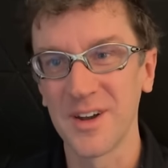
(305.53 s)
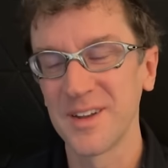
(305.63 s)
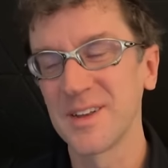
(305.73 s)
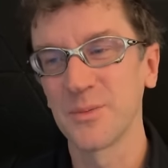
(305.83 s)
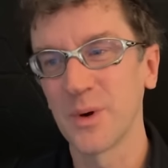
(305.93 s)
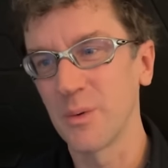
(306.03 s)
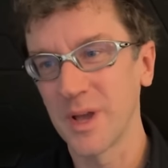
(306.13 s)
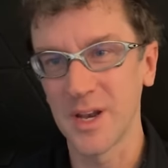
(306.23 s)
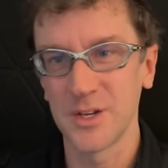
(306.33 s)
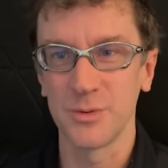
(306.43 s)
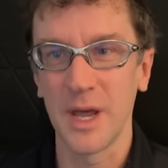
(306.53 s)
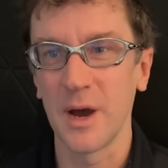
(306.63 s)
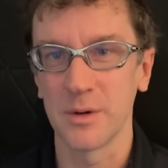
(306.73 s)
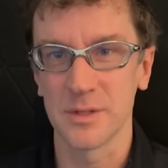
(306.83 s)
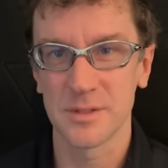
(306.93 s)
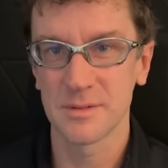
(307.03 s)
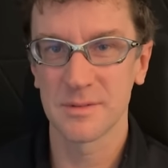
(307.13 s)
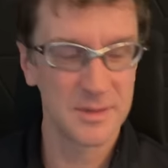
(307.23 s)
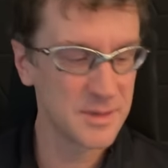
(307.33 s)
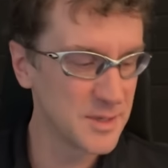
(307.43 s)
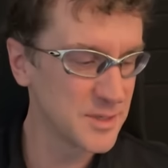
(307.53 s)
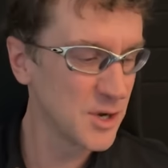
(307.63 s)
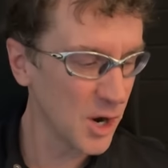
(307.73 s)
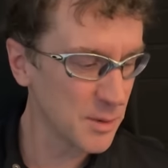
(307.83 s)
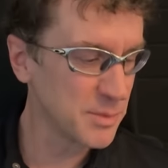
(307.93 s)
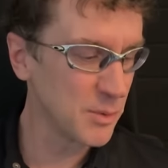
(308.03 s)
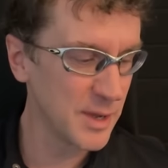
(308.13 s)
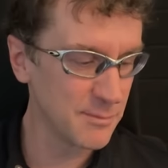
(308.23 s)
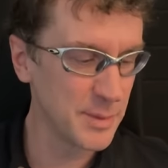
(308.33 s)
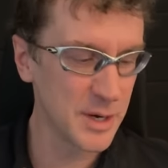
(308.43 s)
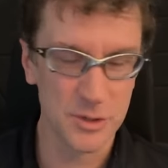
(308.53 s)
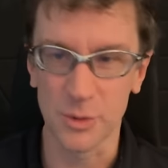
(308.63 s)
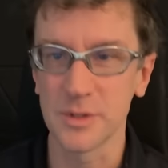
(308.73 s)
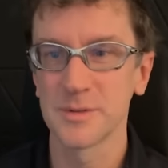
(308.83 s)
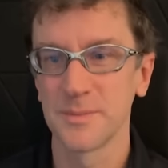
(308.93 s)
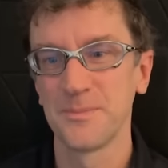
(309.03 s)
And what we got to do now is, is hard, but we have better tools.